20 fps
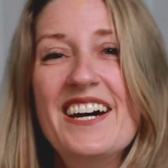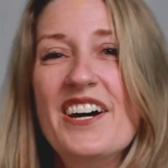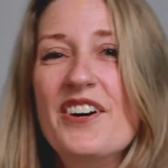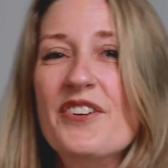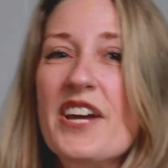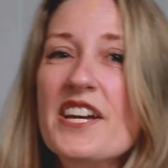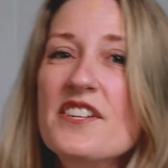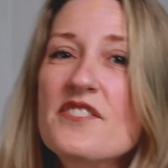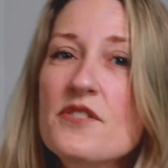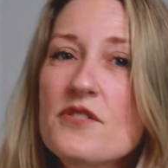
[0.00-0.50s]

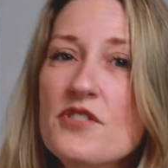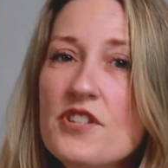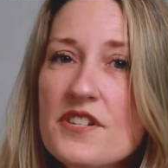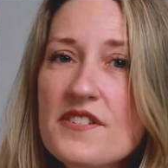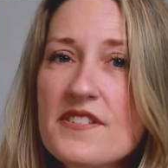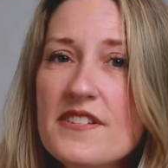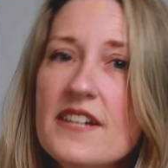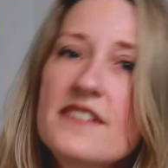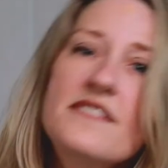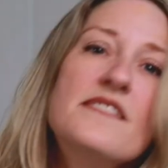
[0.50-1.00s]
Okay, so
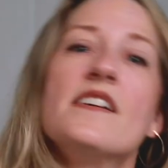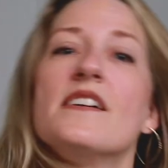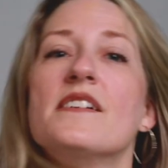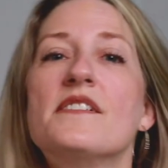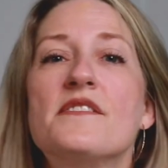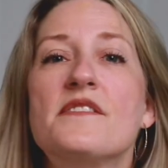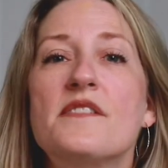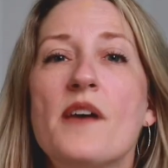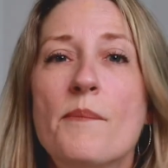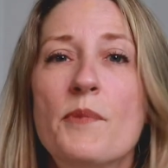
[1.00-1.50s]
just as a
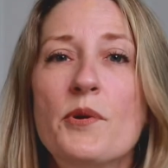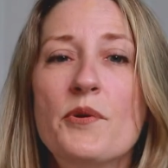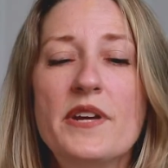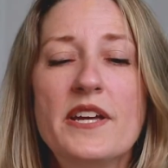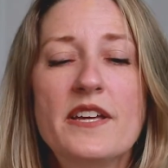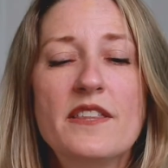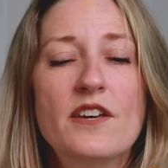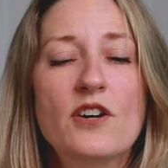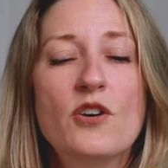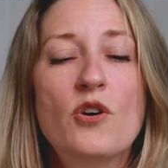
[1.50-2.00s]

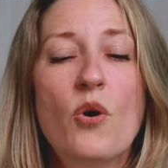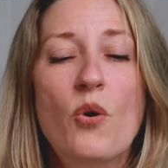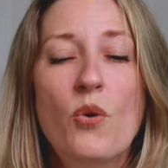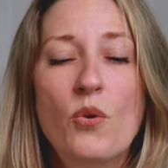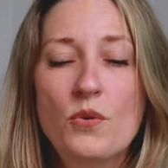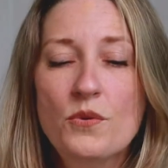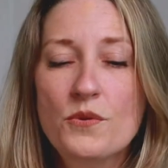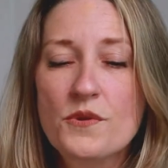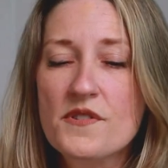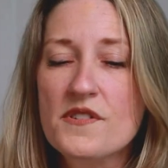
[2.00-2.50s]
summary, the
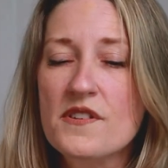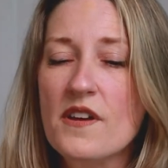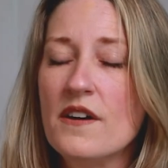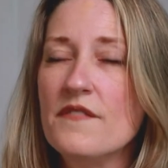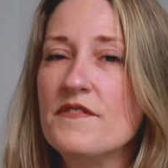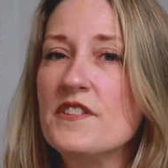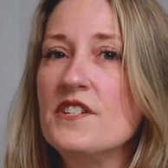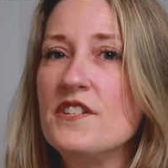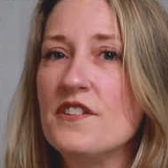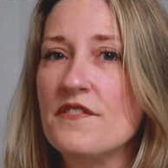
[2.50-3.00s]
goals
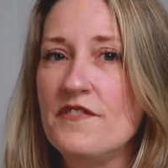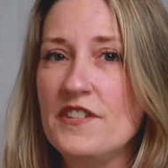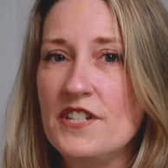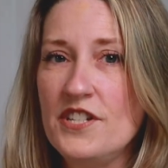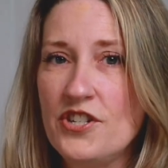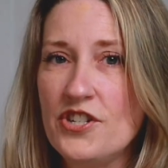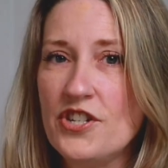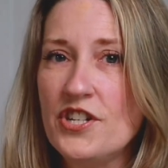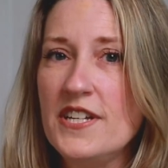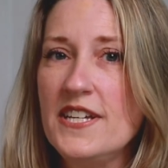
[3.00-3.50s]
of the Da
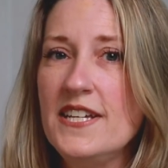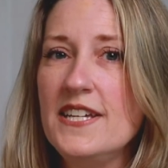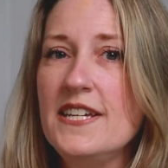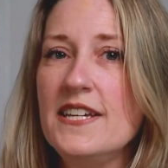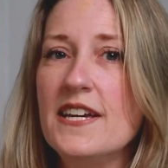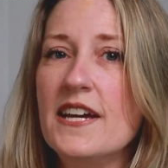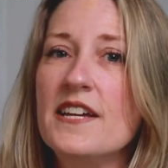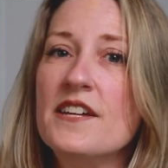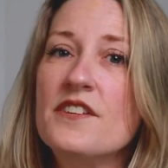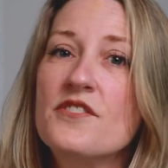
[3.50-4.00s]

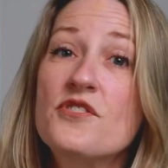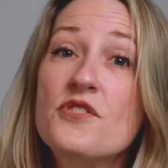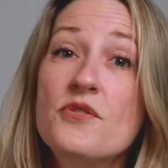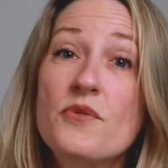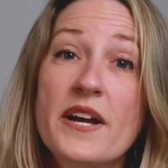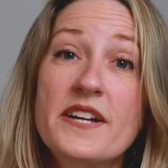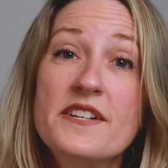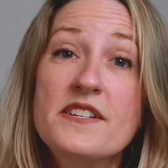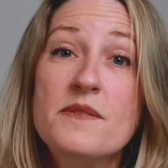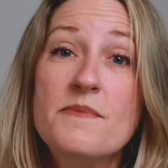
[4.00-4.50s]
Vinci
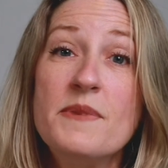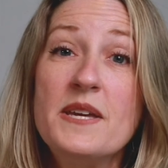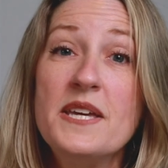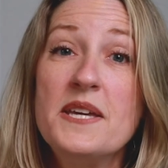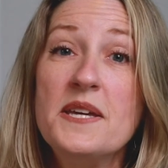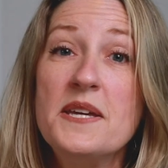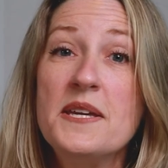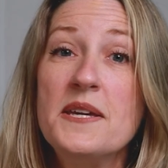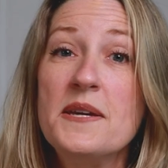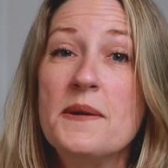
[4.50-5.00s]

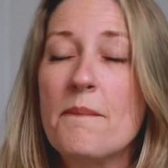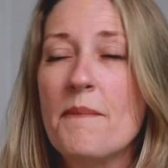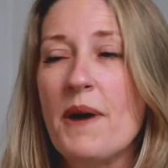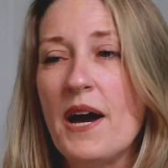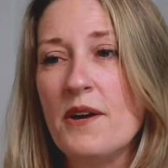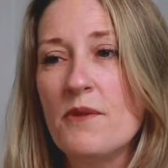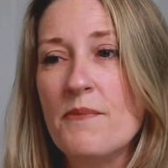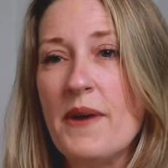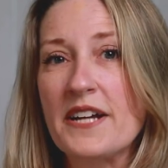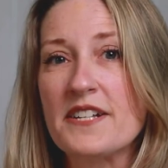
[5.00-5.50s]
hysterectomy,
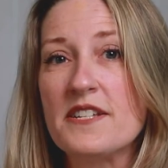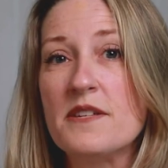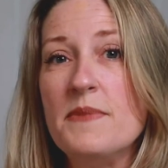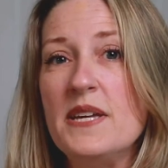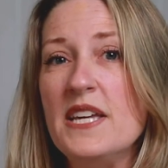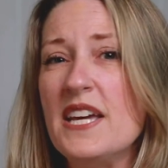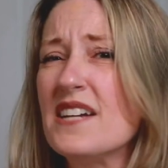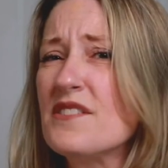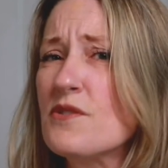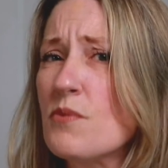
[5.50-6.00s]

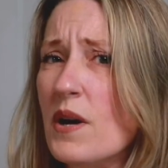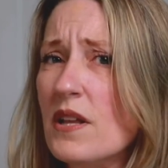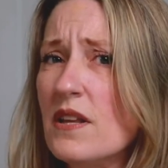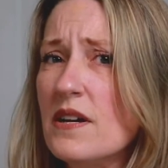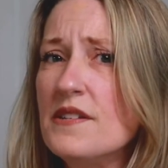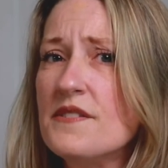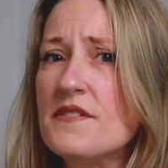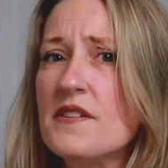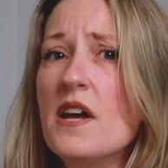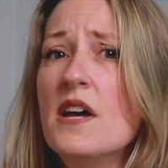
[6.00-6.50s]
myomectomy, as well
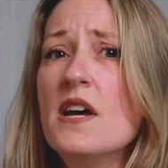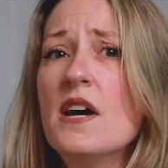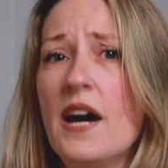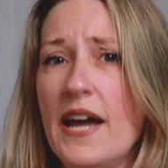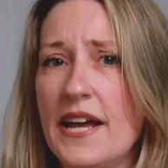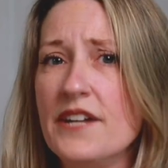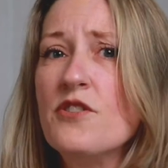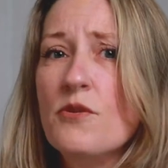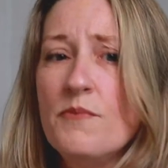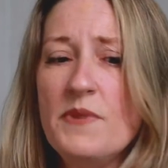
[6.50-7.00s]
as
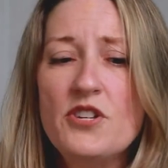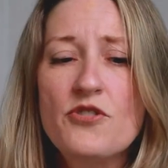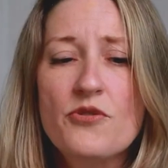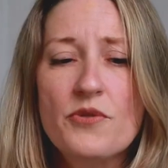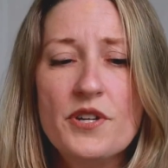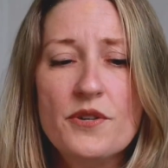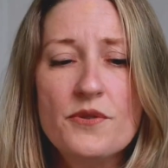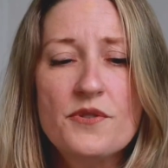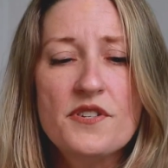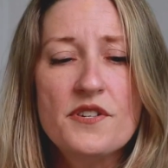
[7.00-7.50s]

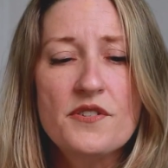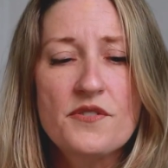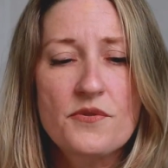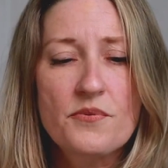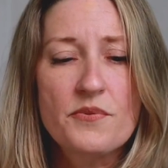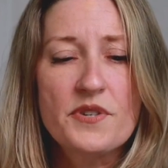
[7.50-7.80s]
endometriosis